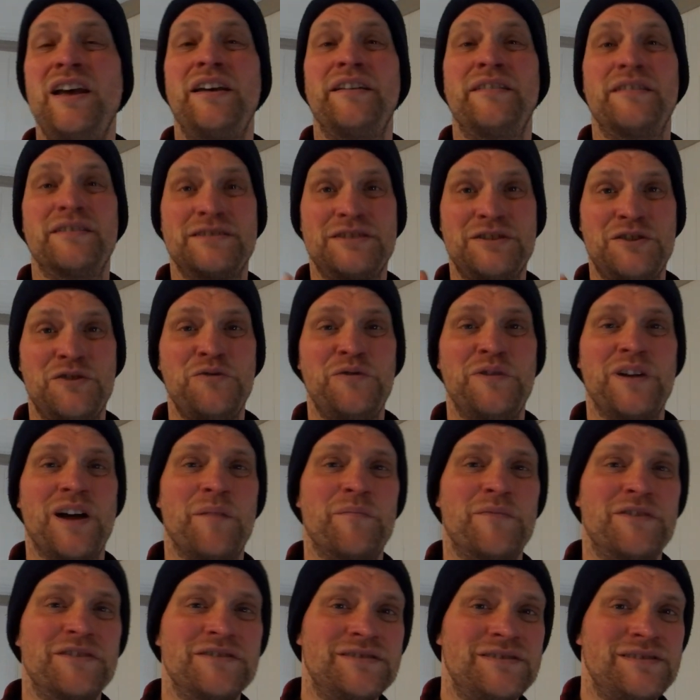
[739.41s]
there's two
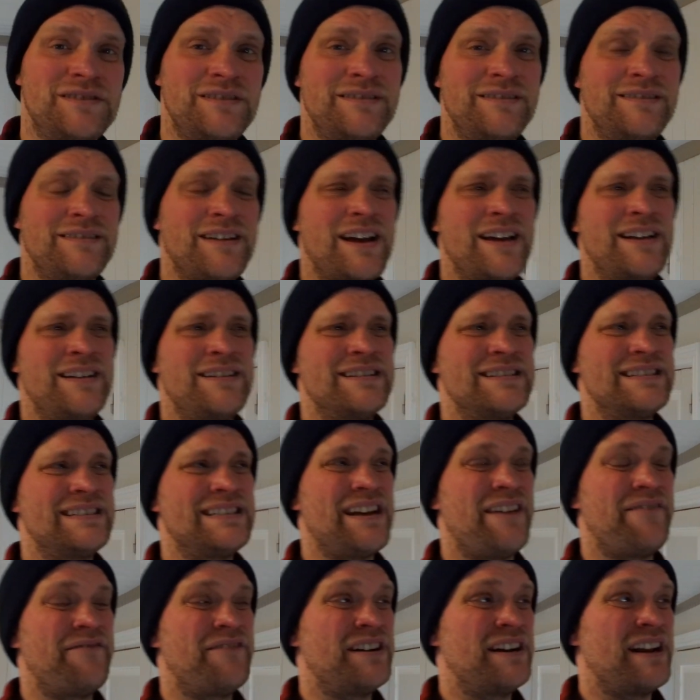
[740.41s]
numbers
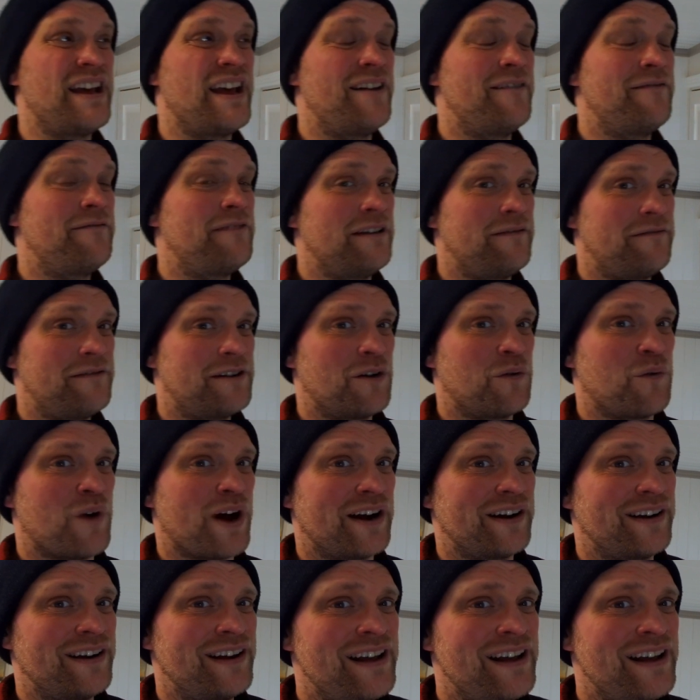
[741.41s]
97 and 51.